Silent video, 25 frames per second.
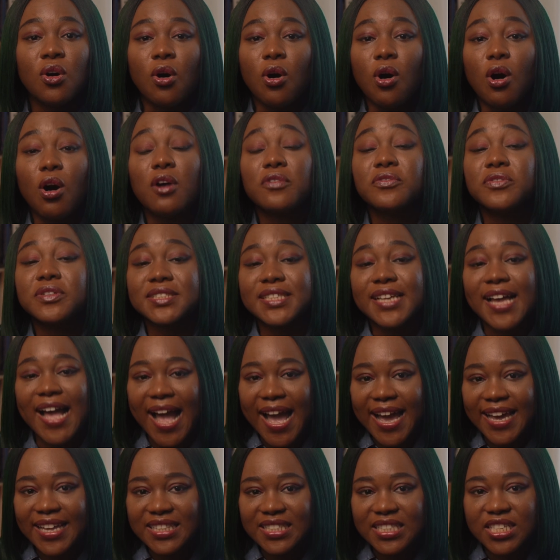or for the
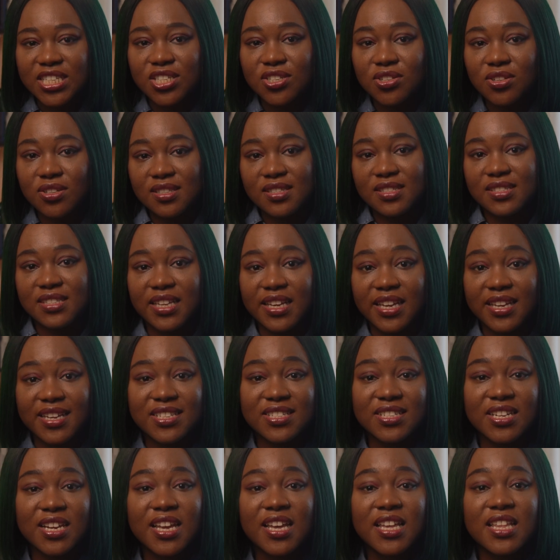ideation
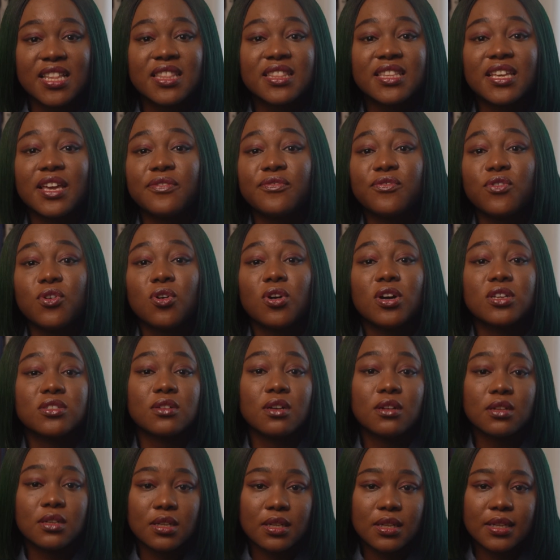stage. They focus
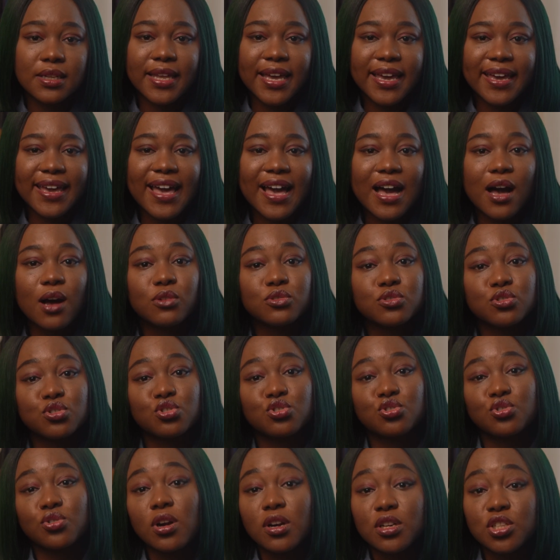on layout,
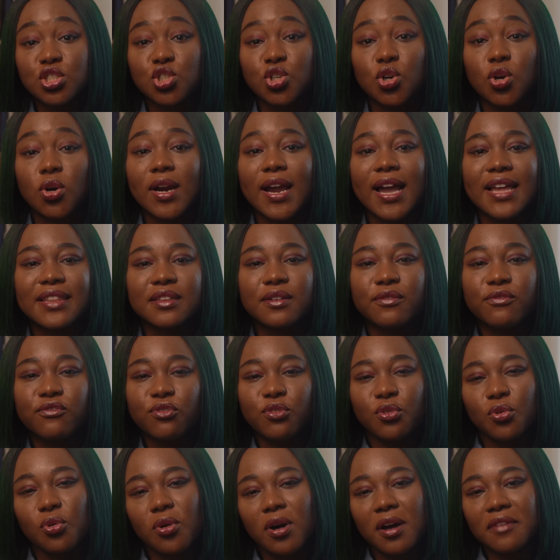structure, and the
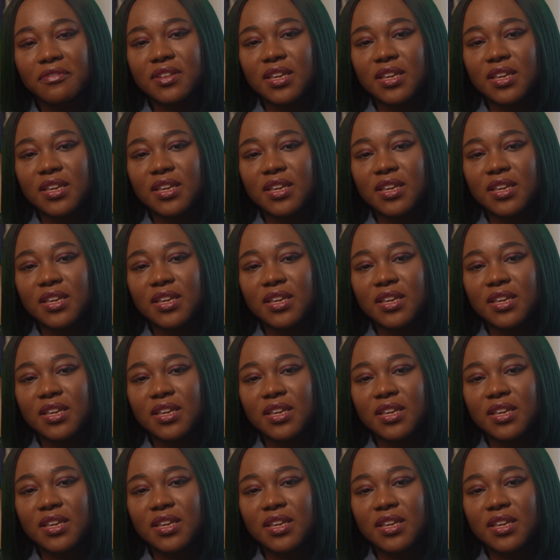flow of the